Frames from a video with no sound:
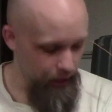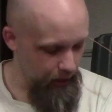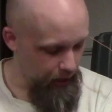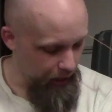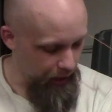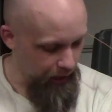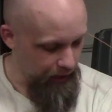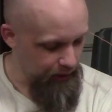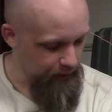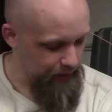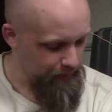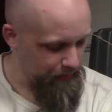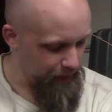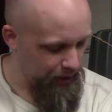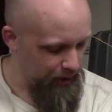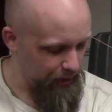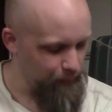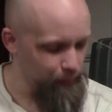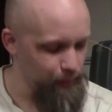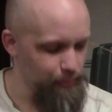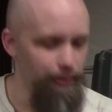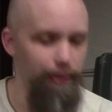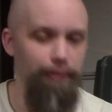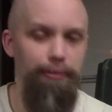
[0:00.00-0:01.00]
And I think mine
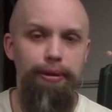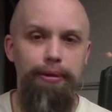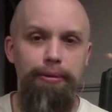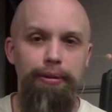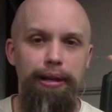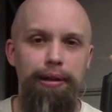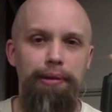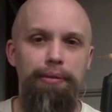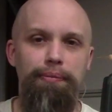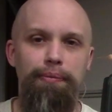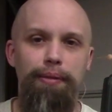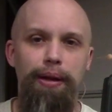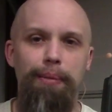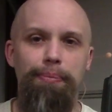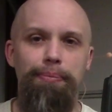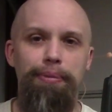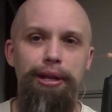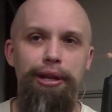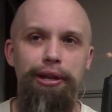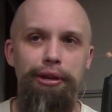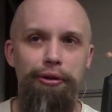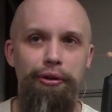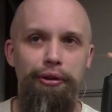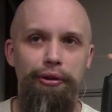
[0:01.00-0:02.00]
was probably like up
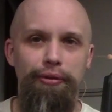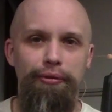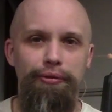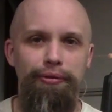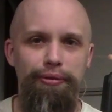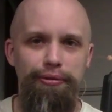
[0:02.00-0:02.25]
here.